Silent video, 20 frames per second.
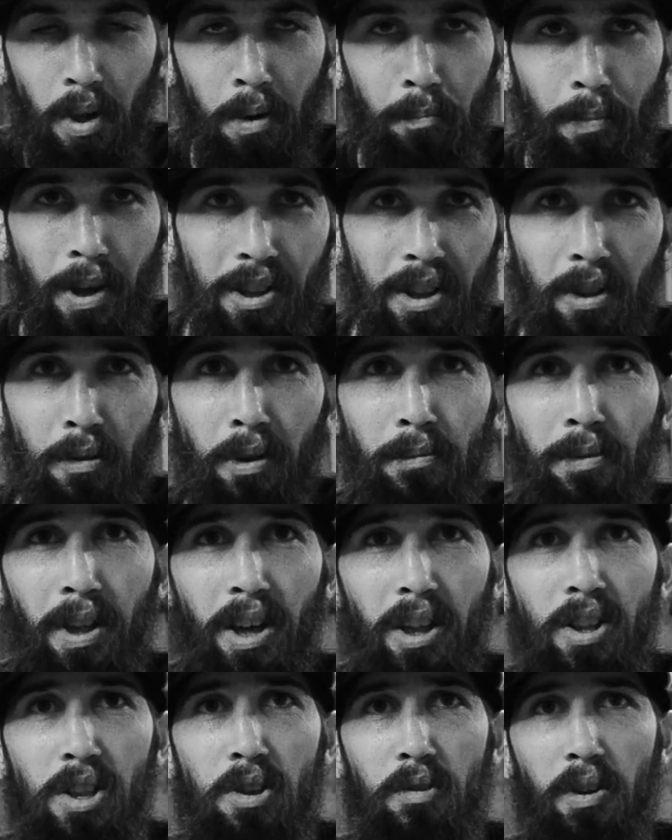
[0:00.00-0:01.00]
basically what I'm
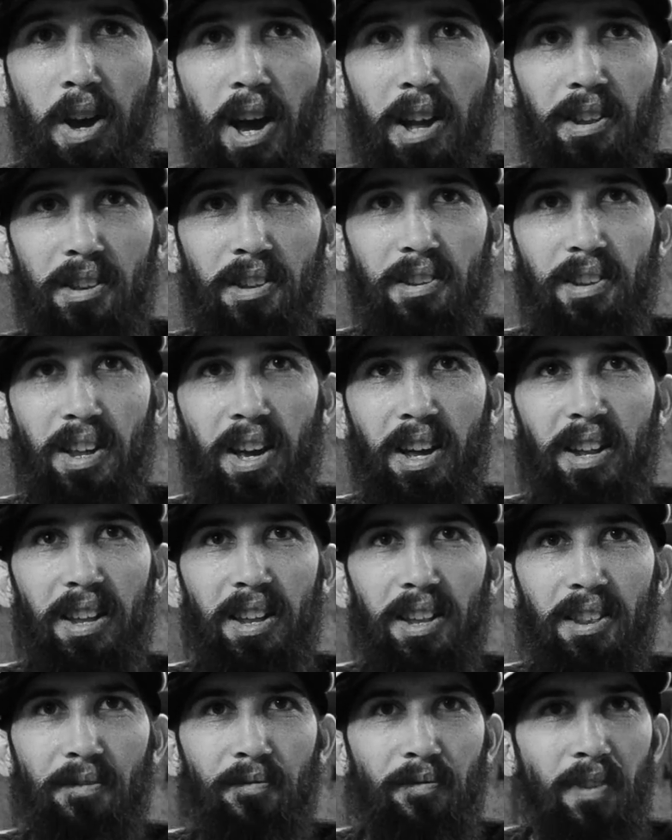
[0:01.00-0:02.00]
telling you guys is that
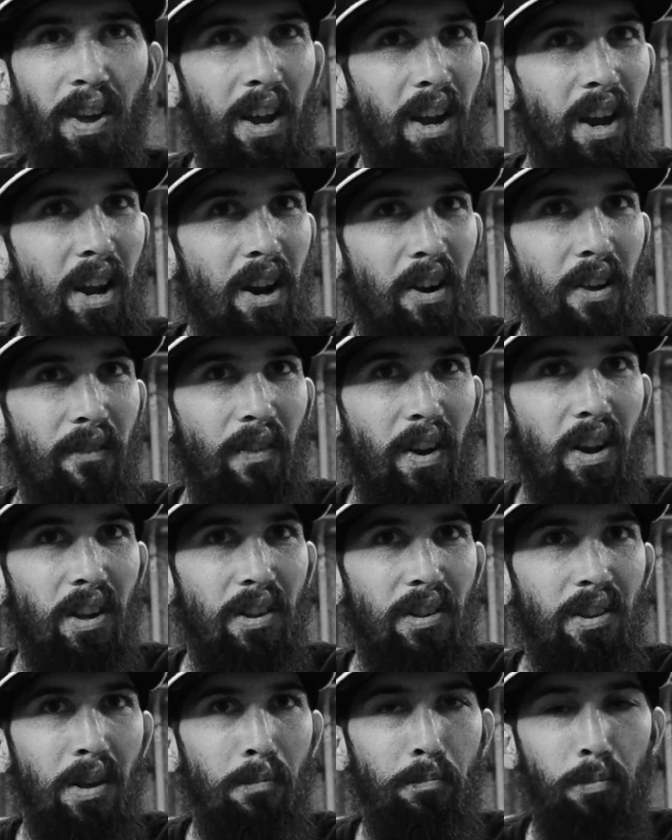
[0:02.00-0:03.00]
it's very,
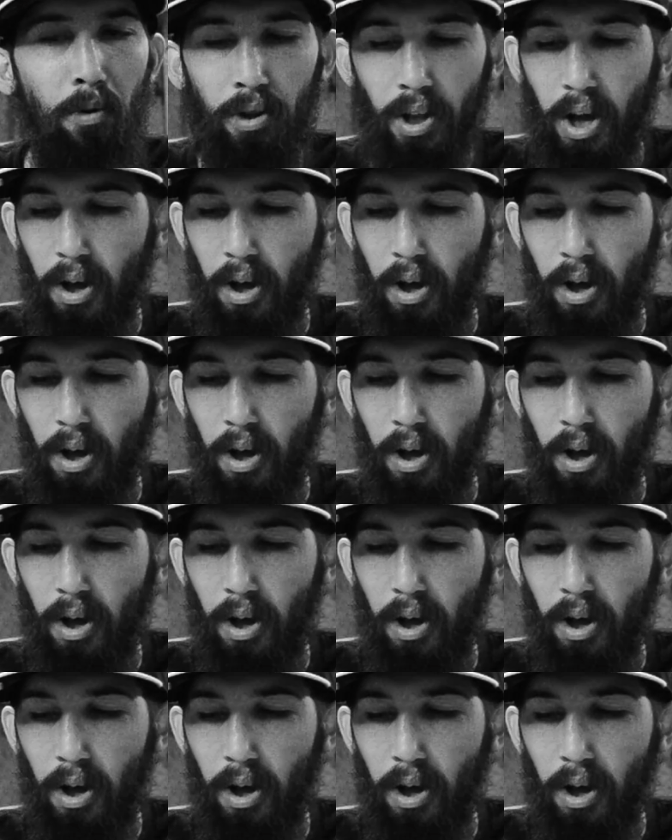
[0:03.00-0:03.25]
very simple.